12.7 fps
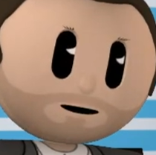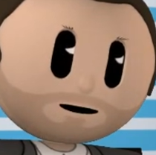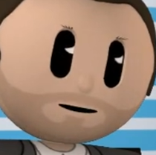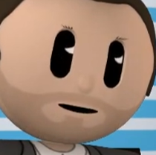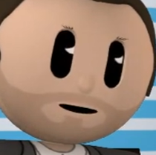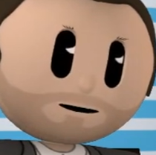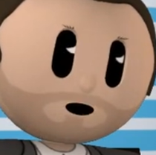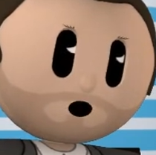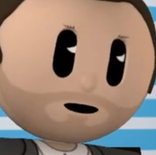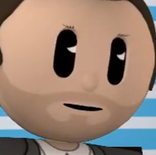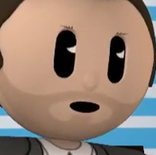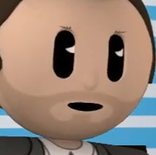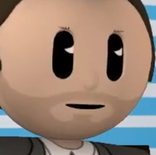They keep
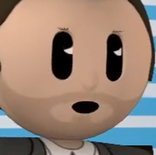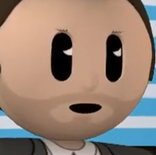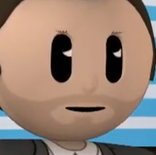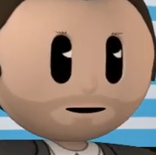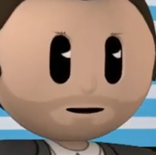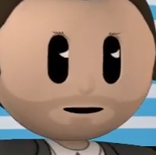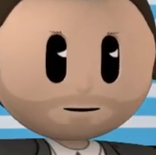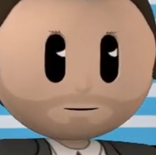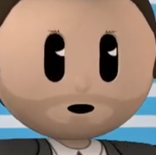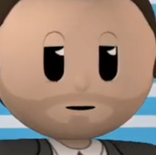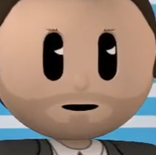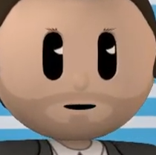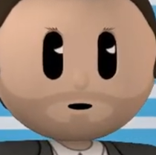going and going in this
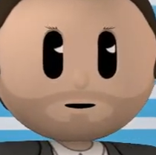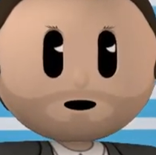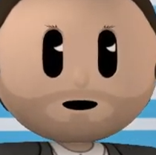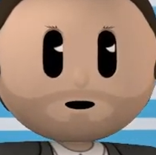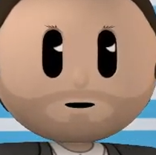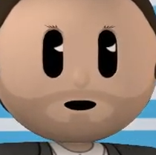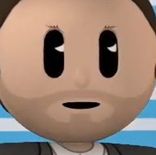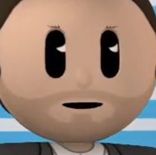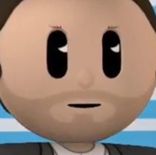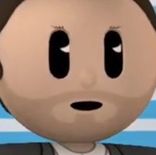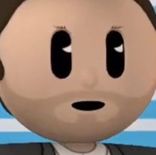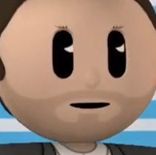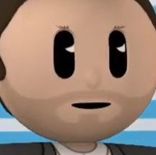circular pattern
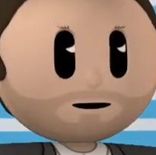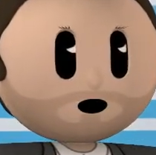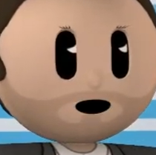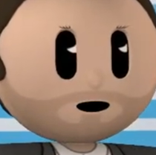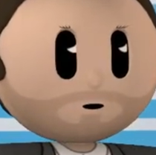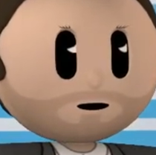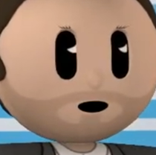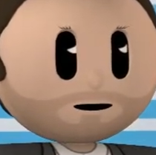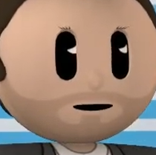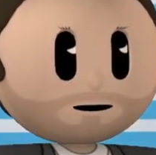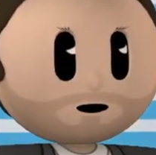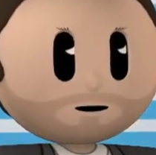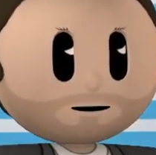until you get tired and
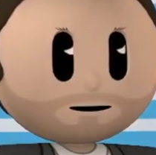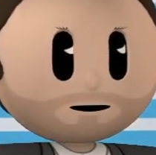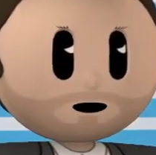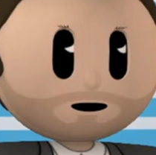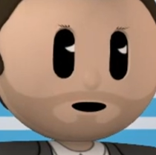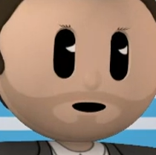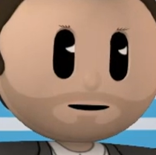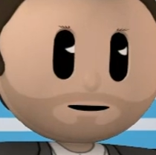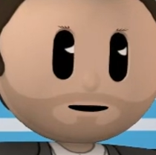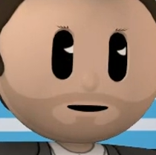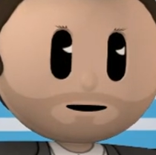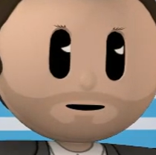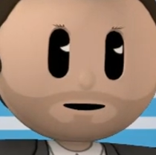mentally give up and
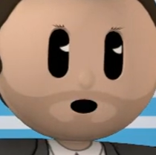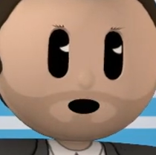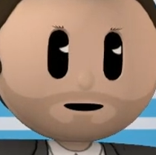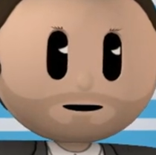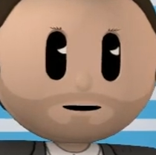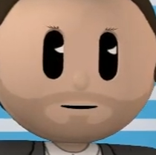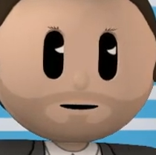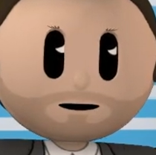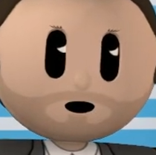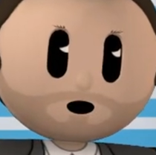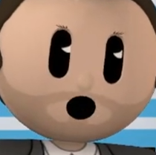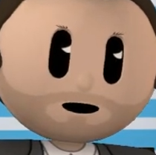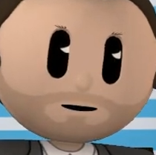give in to what it is they
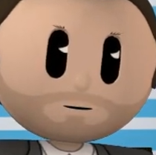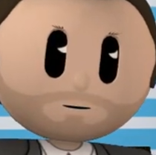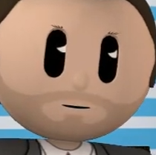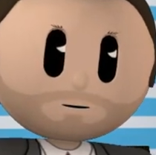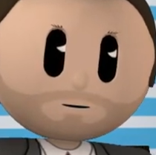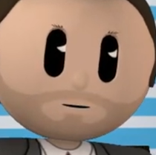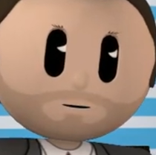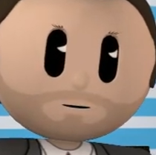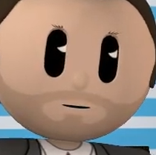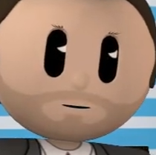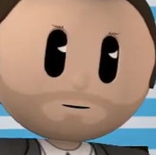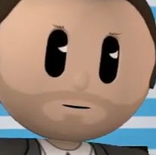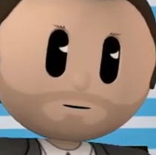want.
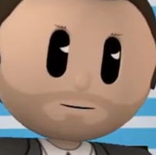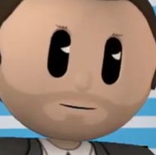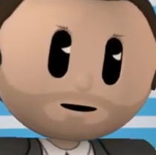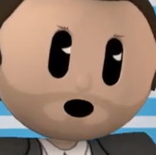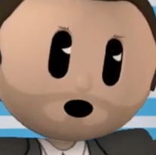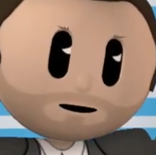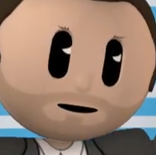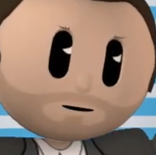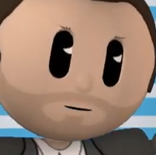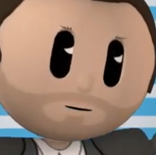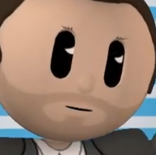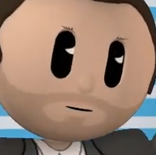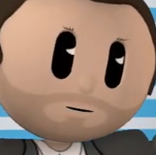Stop.
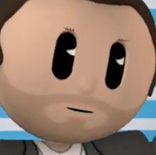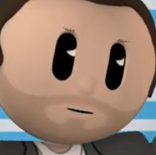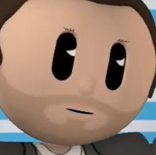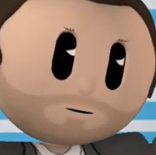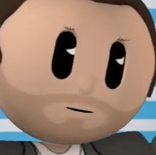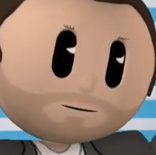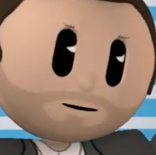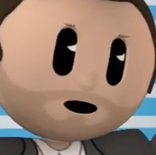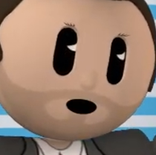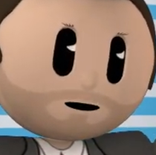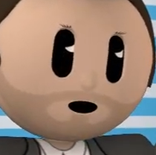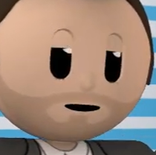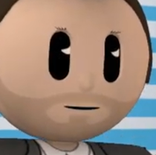
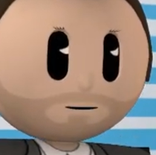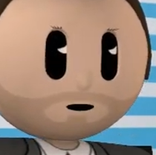Stop and